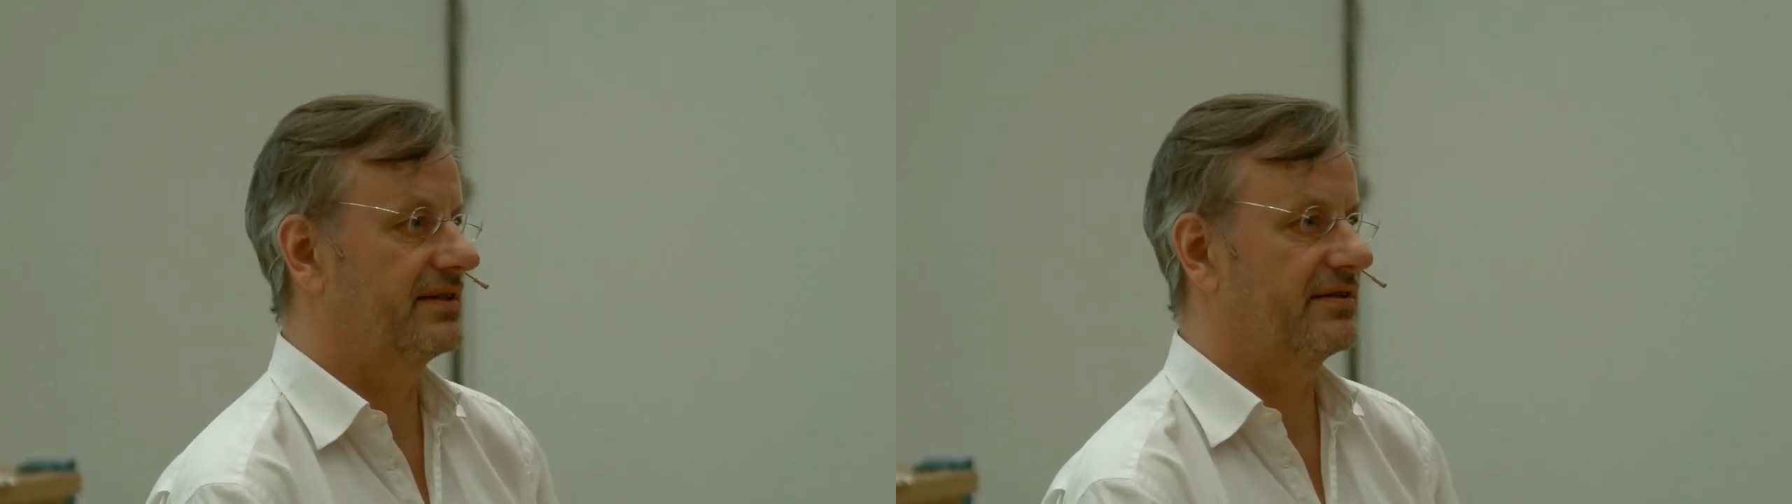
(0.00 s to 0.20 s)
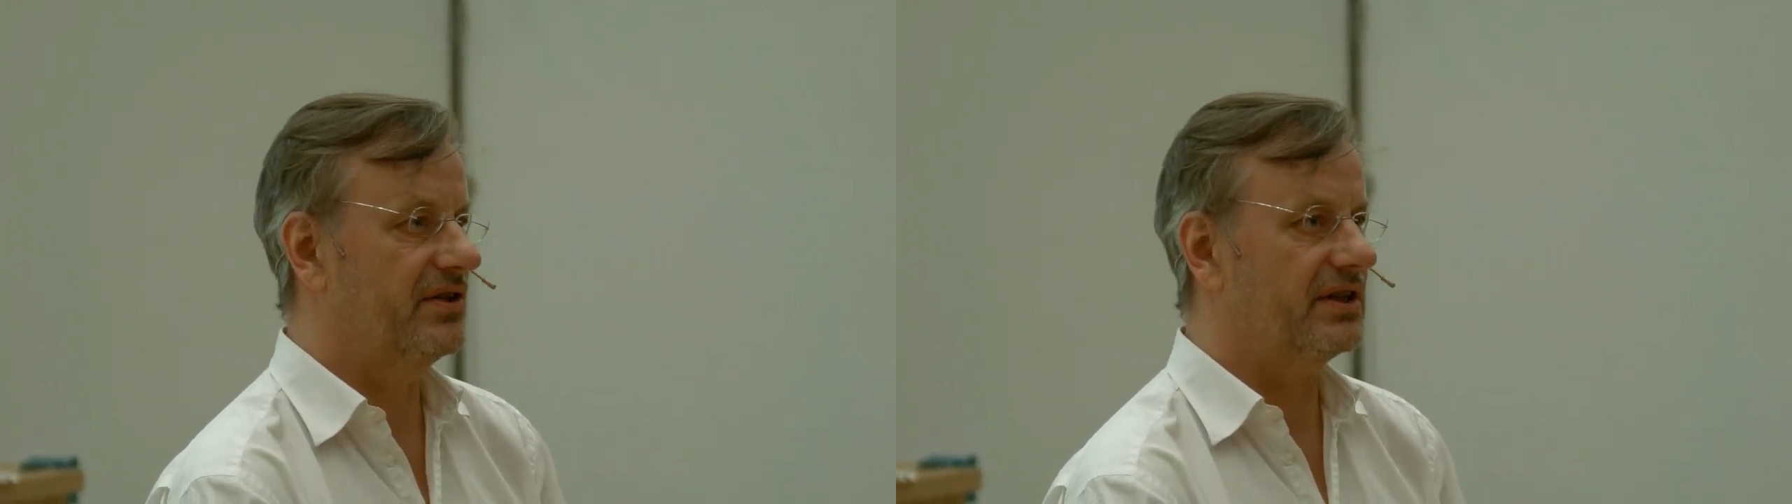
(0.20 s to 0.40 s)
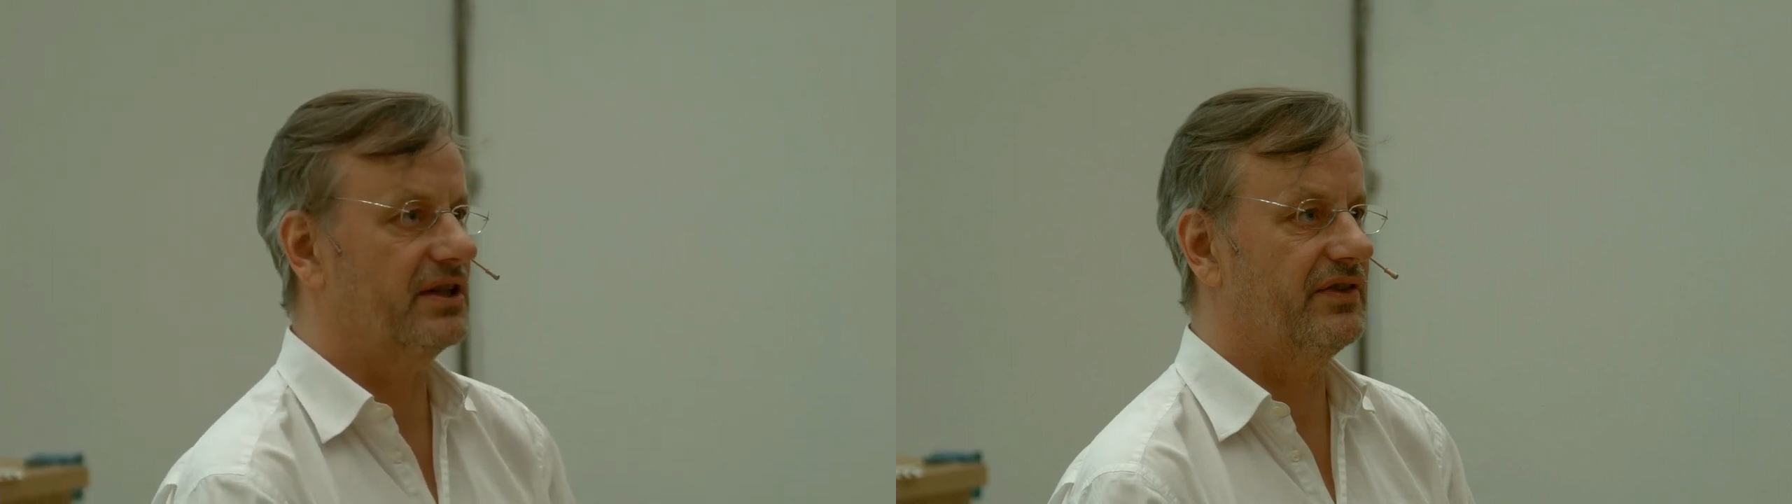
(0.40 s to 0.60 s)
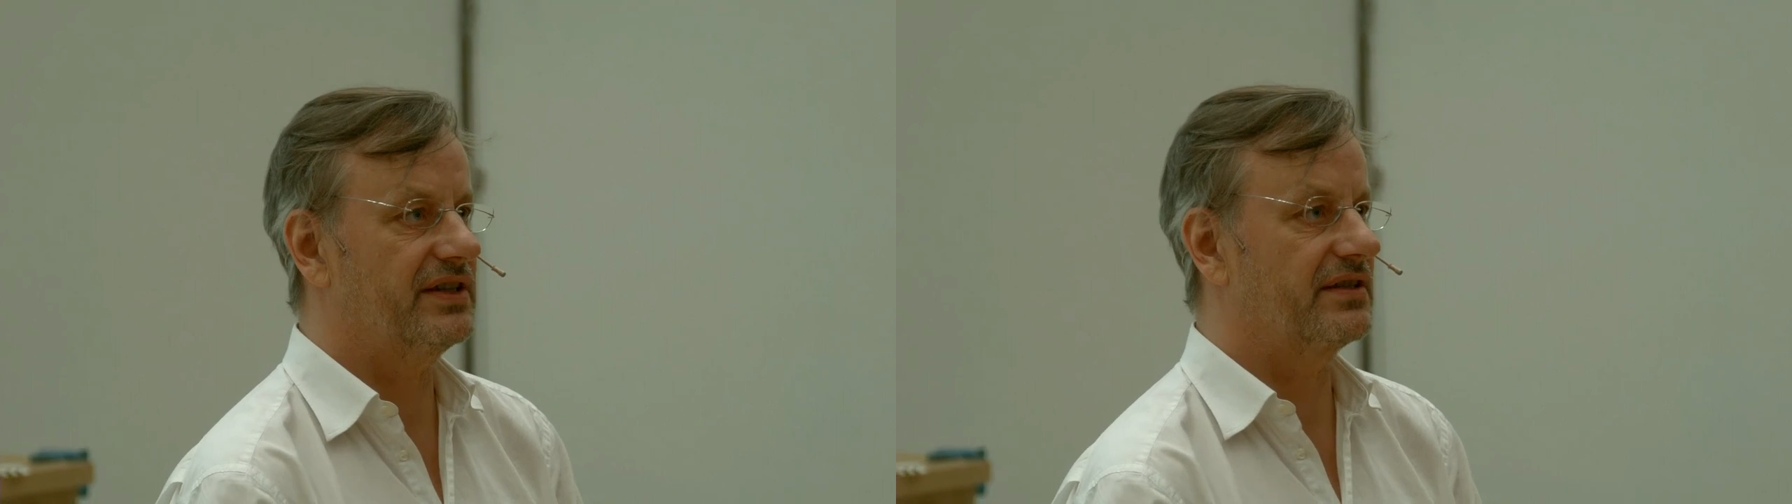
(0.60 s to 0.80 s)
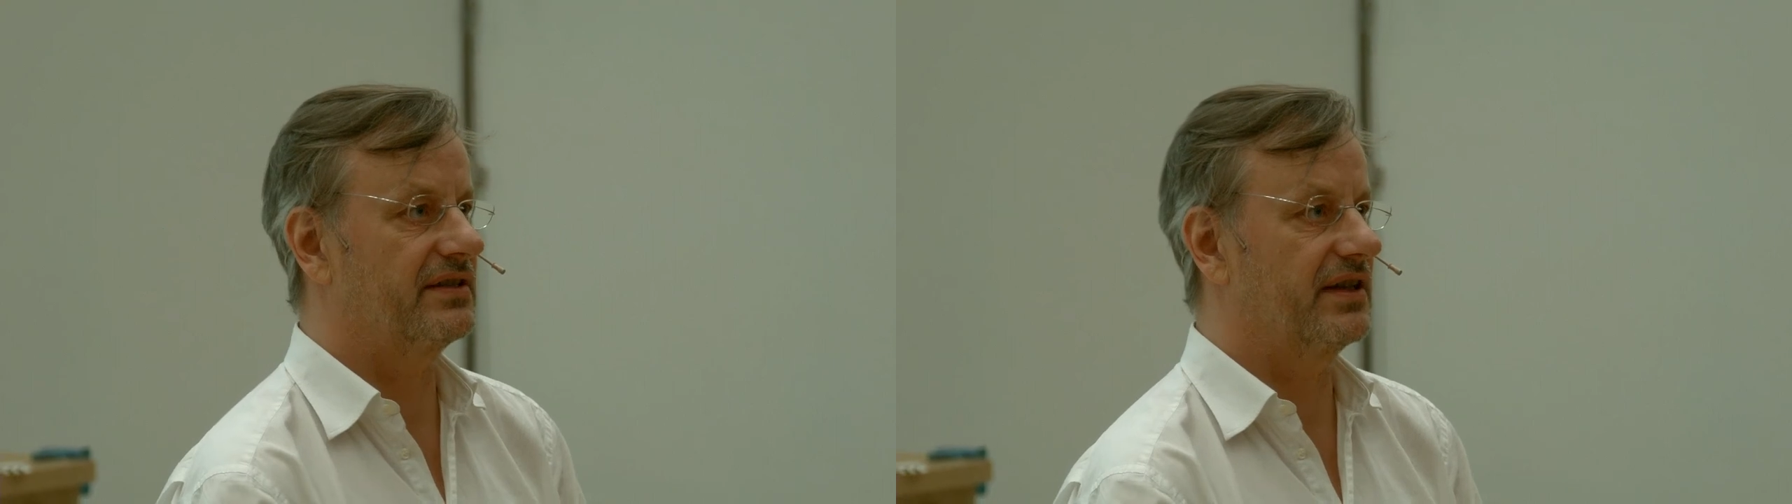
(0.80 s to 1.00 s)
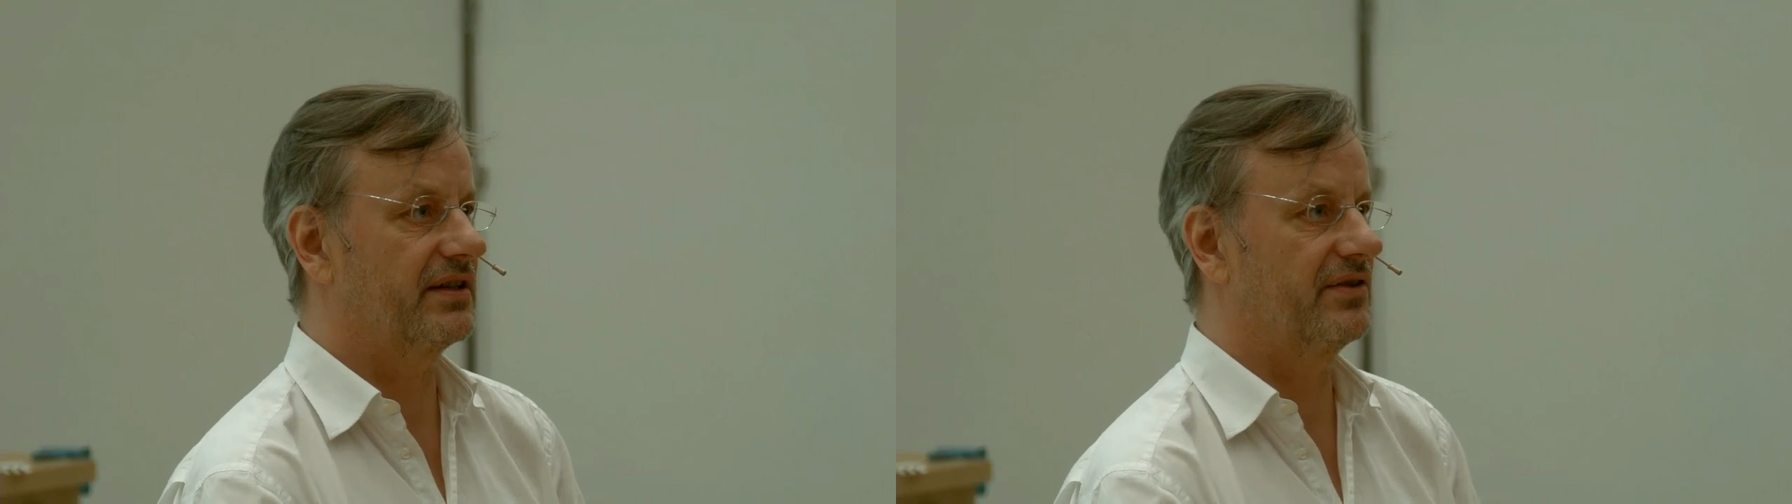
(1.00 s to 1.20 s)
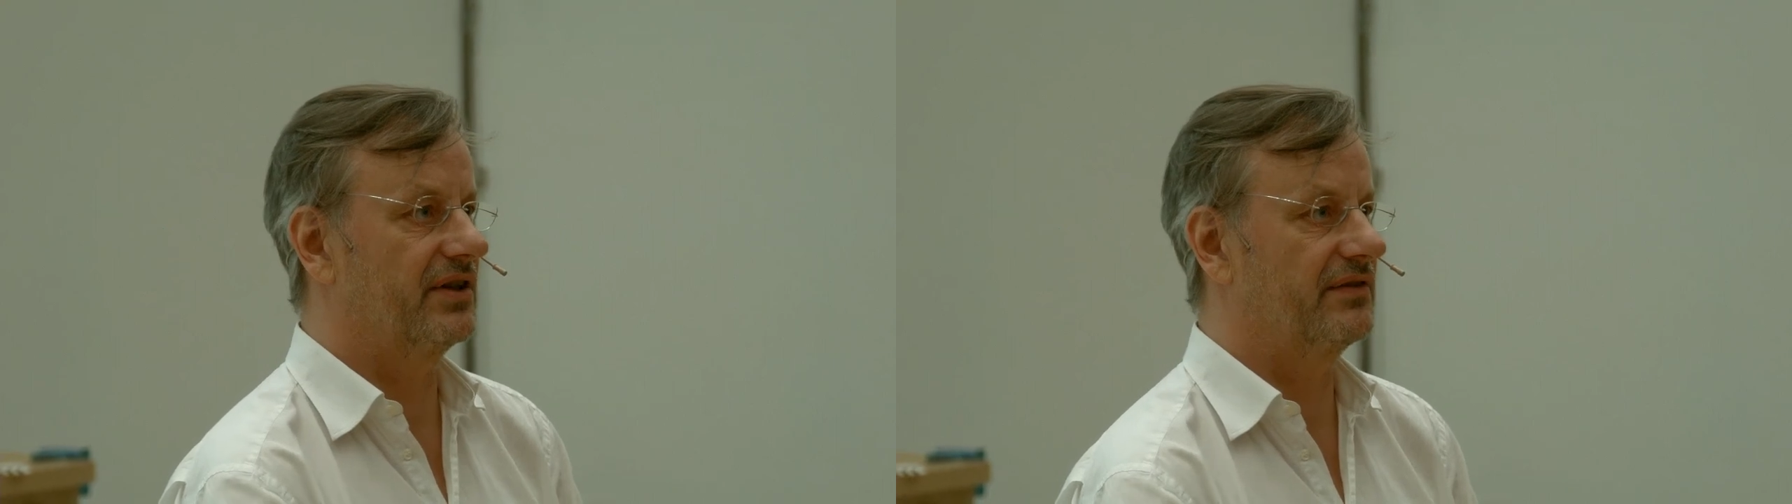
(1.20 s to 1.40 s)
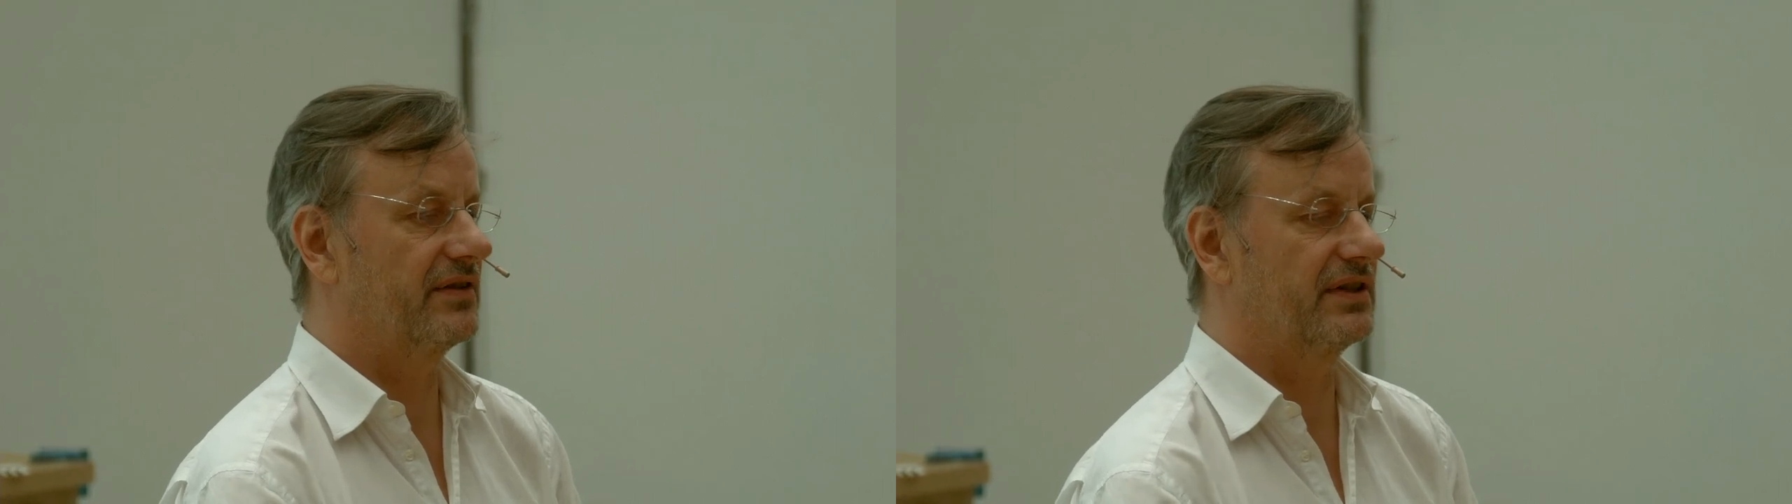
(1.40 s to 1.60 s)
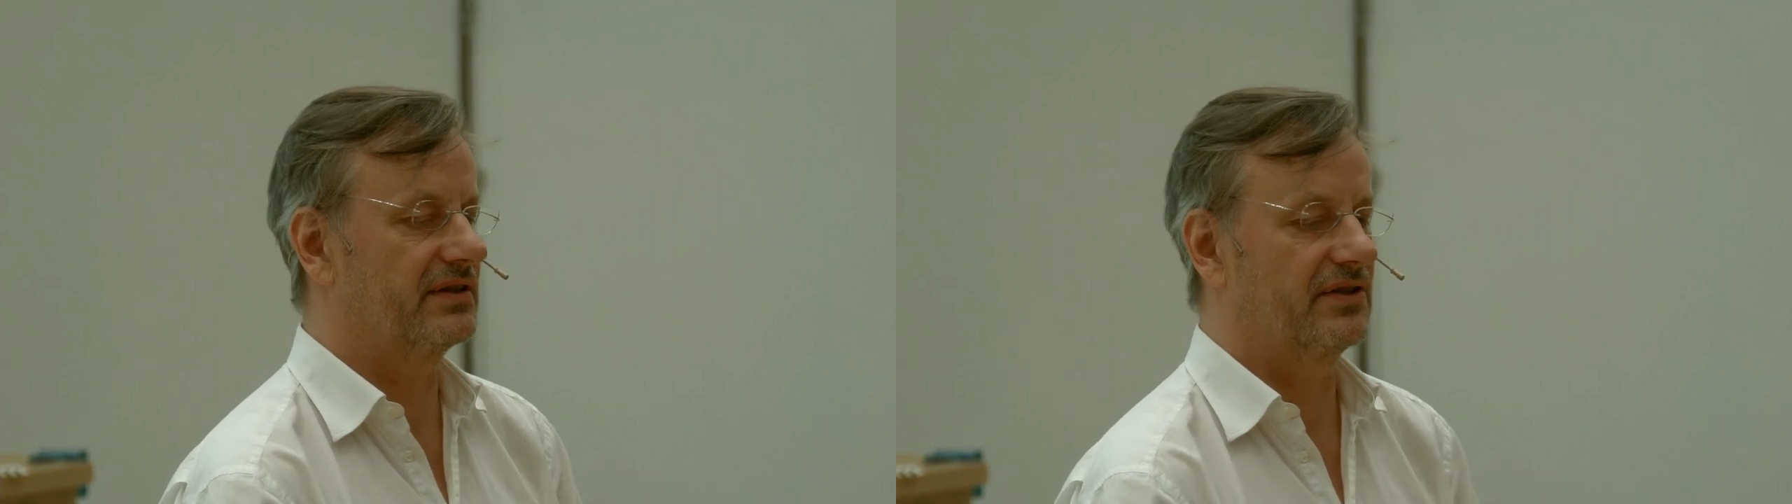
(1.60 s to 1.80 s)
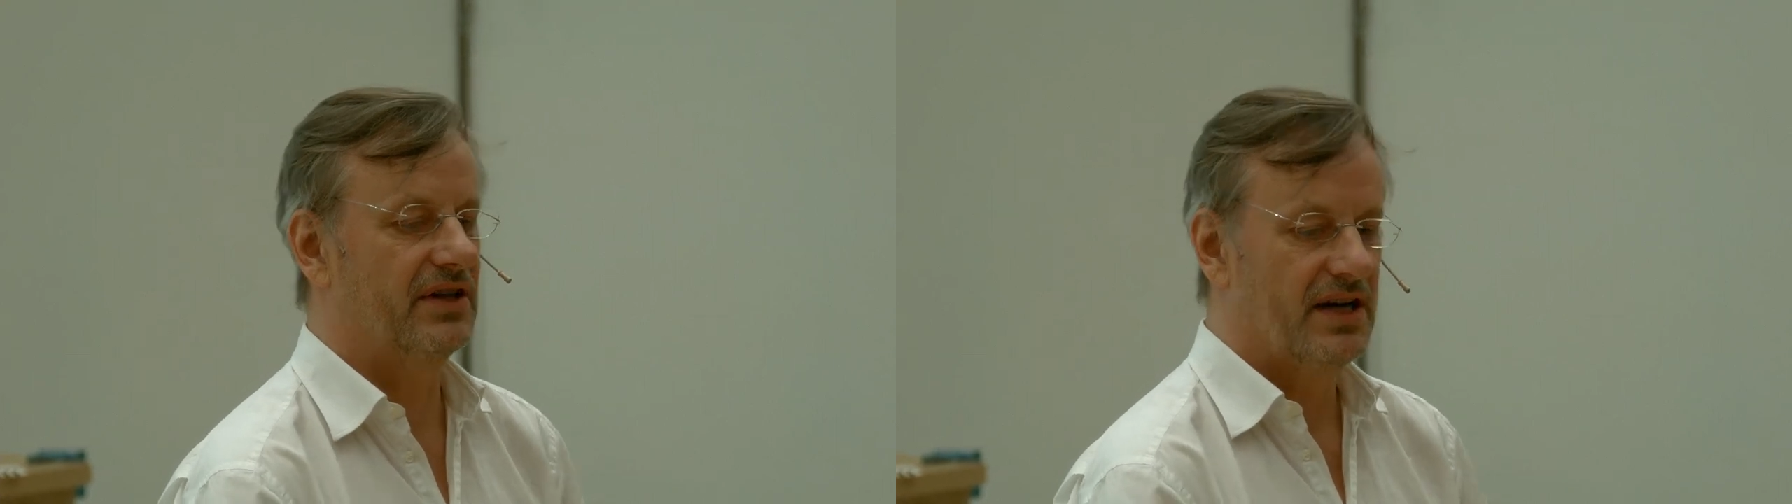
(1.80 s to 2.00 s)
it's not a question that you
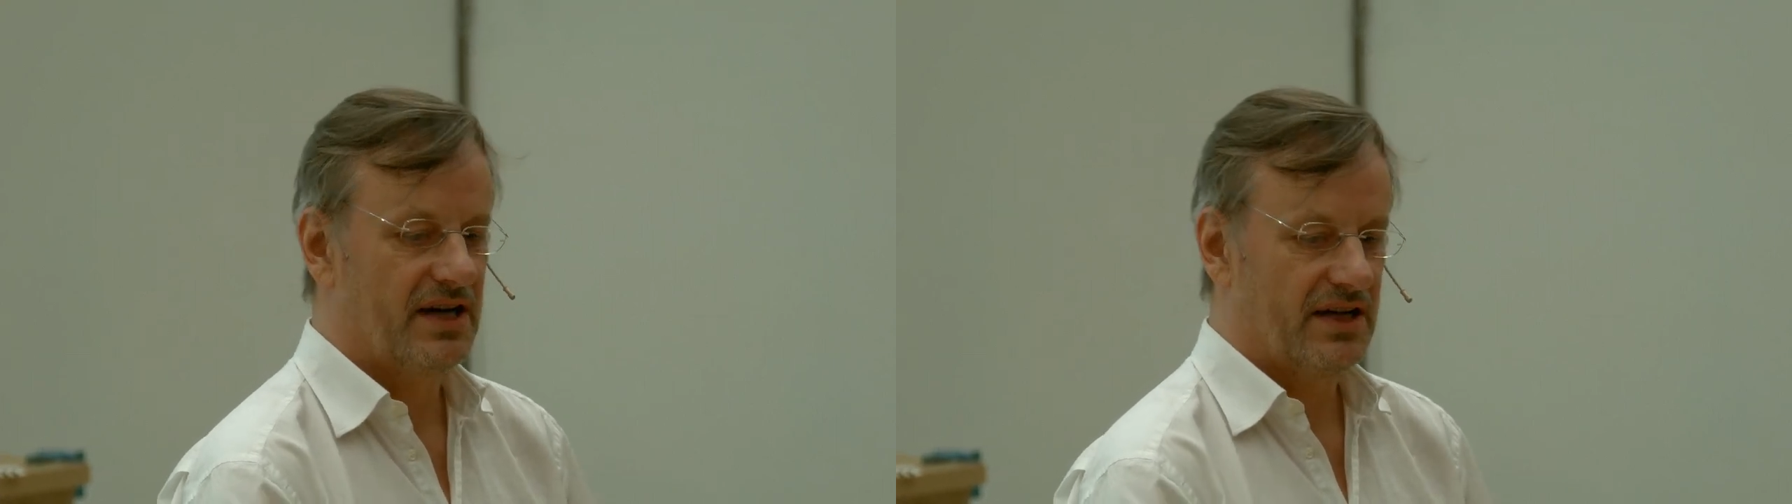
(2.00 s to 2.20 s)
so